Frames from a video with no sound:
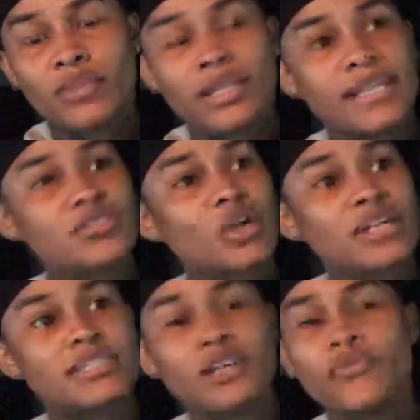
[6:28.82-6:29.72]
Let's
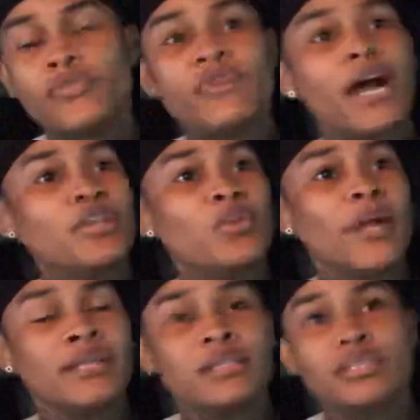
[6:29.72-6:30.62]
start
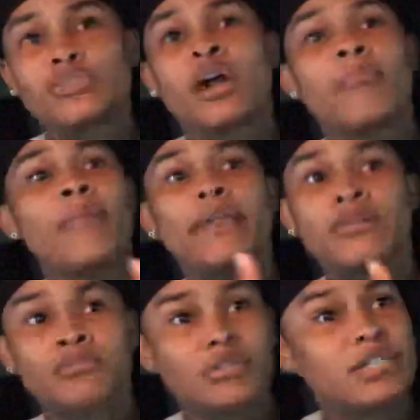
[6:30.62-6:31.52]
self-evaluating. Let's start
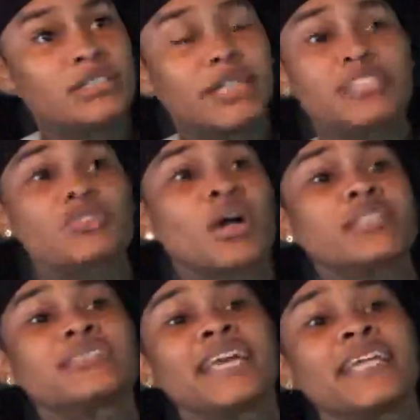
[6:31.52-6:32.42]
making risks. Let's
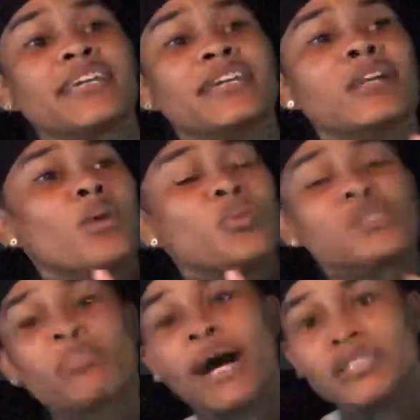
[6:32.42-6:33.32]
start taking
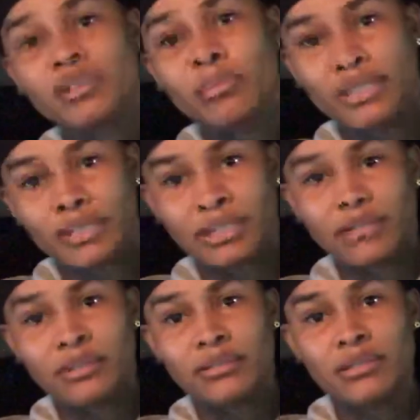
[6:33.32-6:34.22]

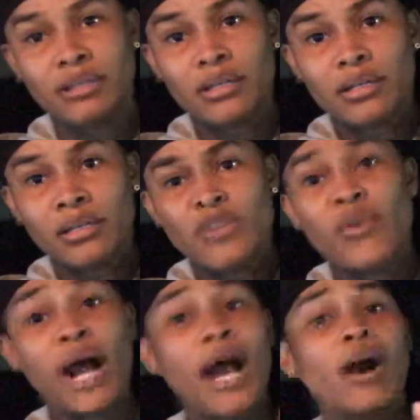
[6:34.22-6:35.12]
responsibility
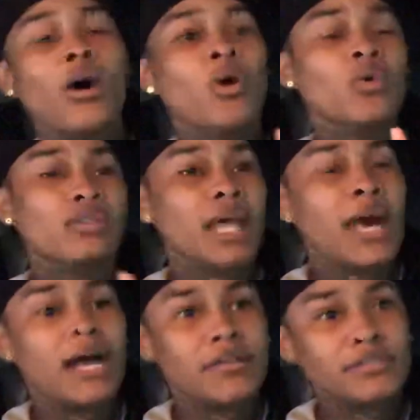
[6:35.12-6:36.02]
for our own
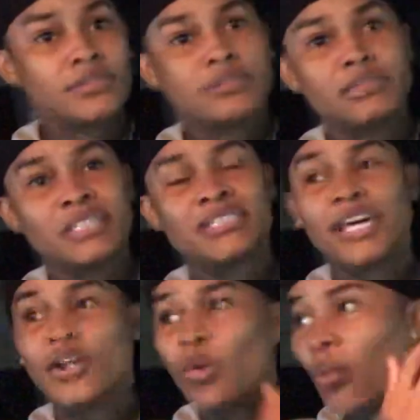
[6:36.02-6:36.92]
lives
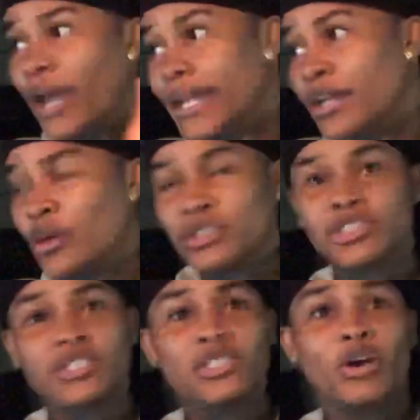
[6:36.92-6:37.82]
instead of waiting
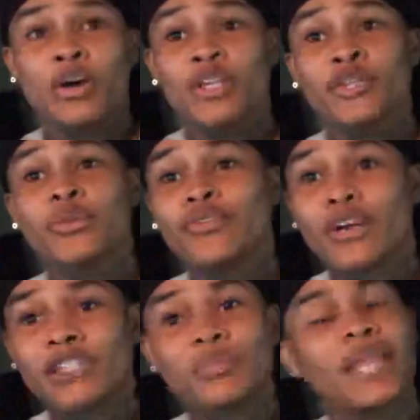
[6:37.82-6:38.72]
on the
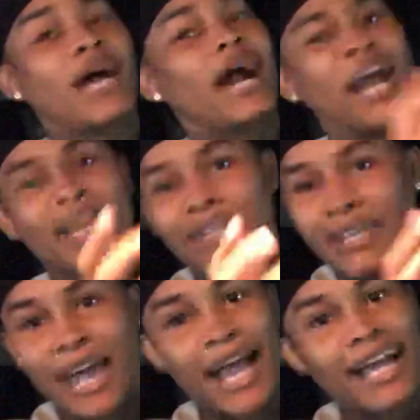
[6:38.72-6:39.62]
universe to be like, all right,
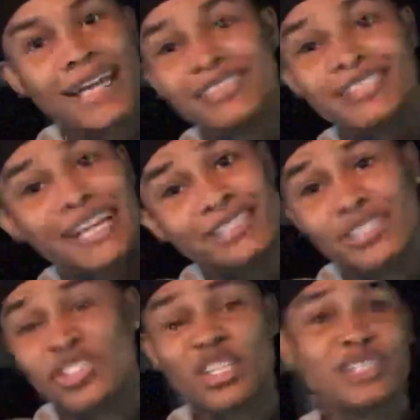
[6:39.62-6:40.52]
now I got to snatch
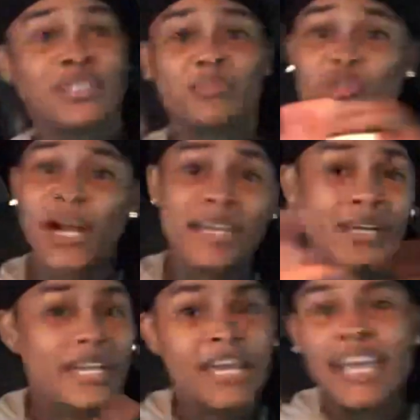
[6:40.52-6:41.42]
this shit because I'm trying
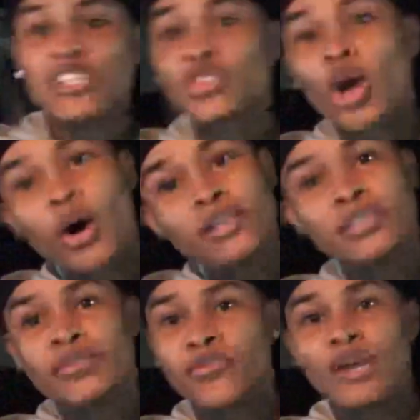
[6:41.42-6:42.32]
to. It's cause
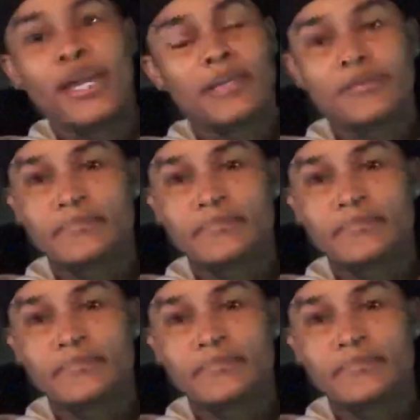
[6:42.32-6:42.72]
and effect.